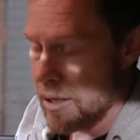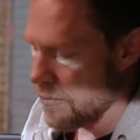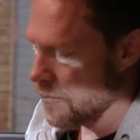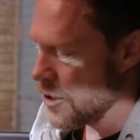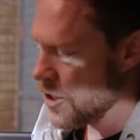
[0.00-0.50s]

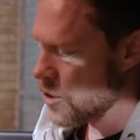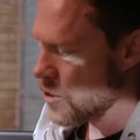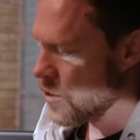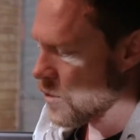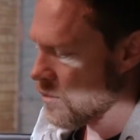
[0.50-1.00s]
bridge
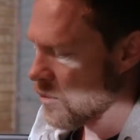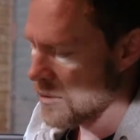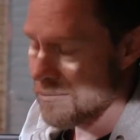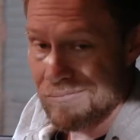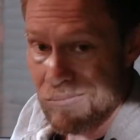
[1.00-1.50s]
to,
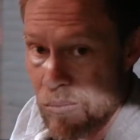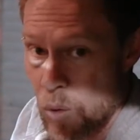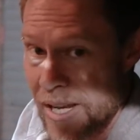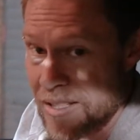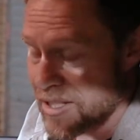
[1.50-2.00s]

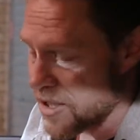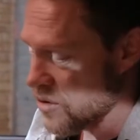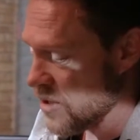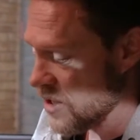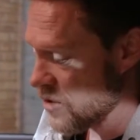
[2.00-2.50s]
wires that
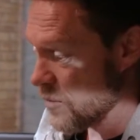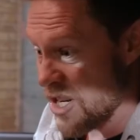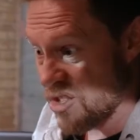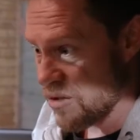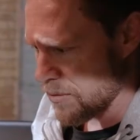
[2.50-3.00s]
you need to
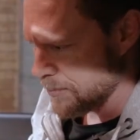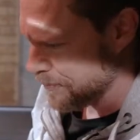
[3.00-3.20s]
bridge to.